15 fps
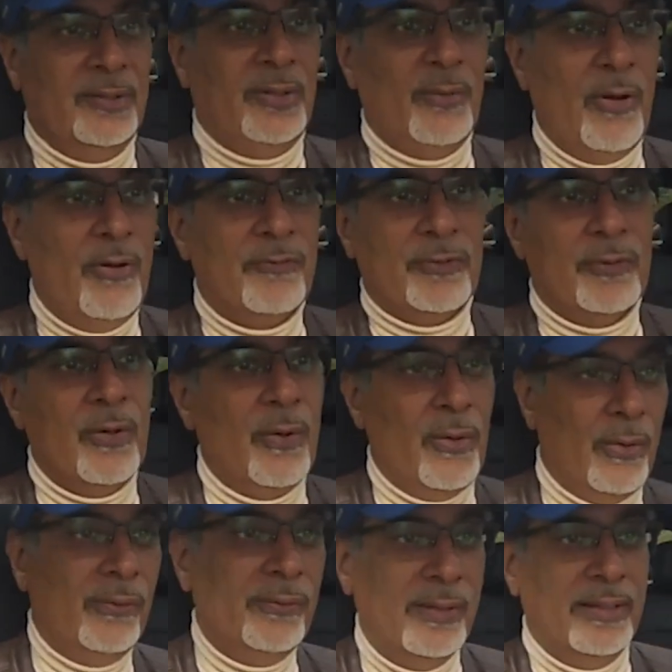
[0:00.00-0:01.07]
So
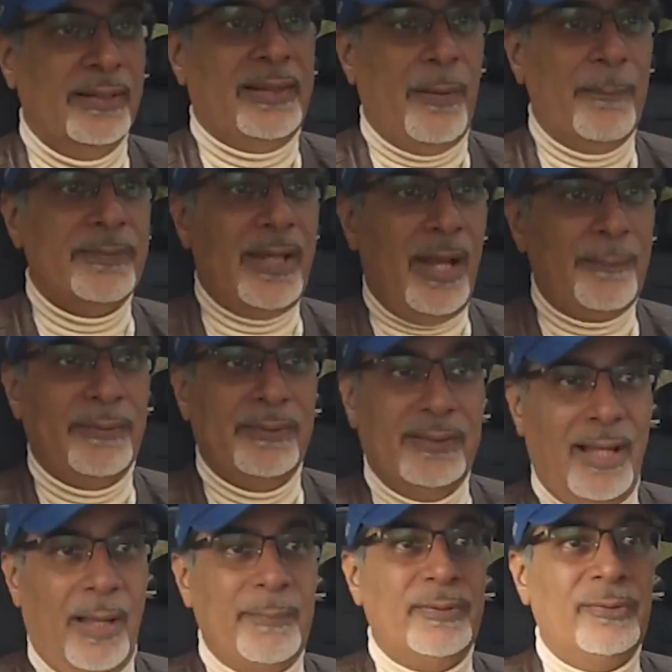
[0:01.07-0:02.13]
overall, thumbs up.
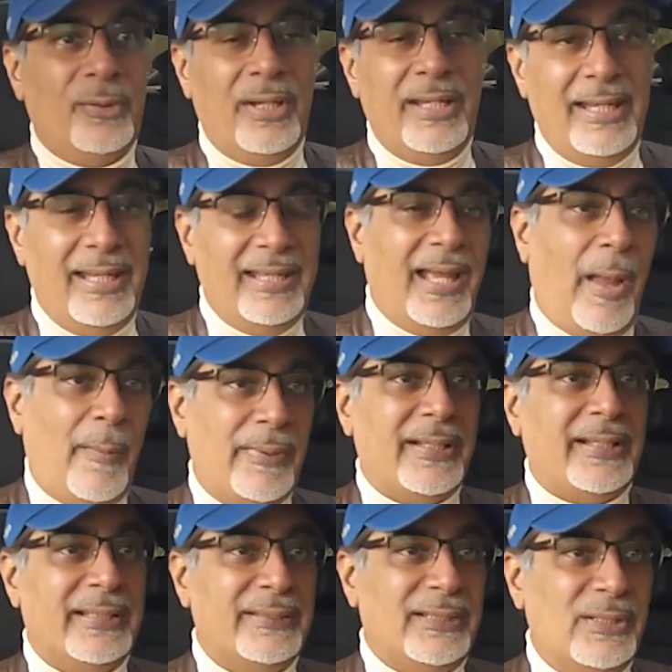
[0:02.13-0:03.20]
I'm enjoying it. I'm going
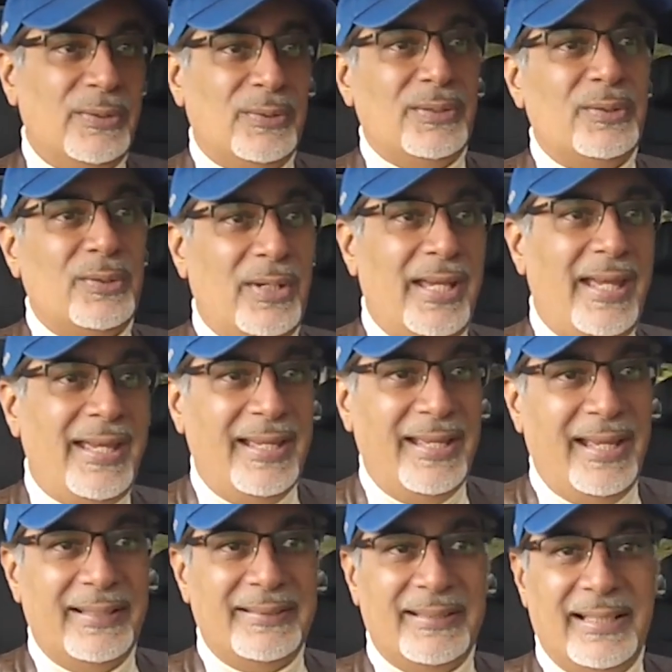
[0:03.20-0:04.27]
to continue to enjoy it
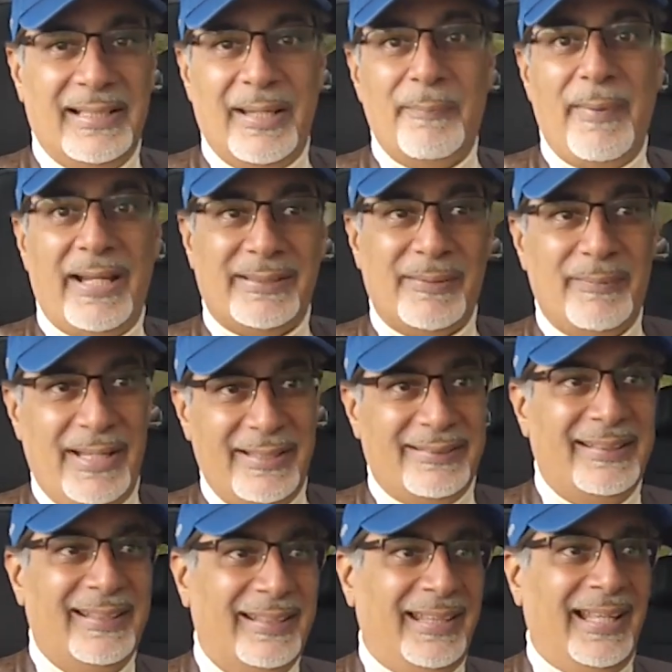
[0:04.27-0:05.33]
until I get back to base.
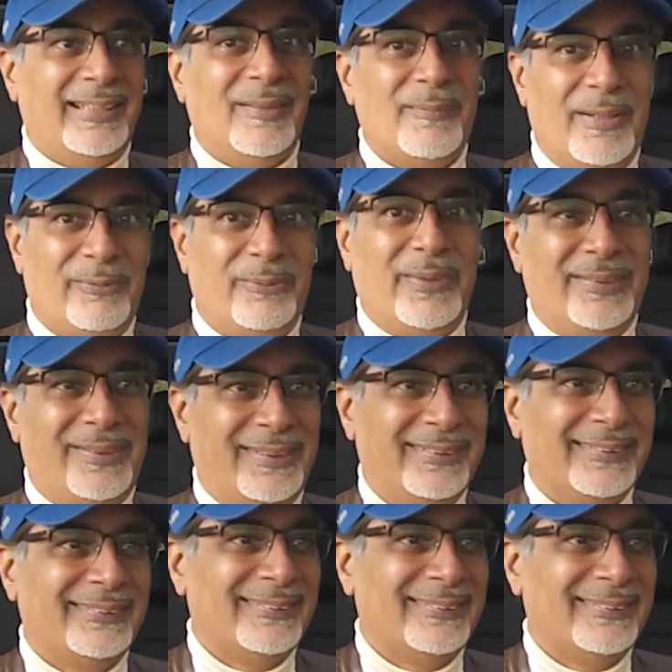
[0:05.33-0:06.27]
Thanks so much for watching.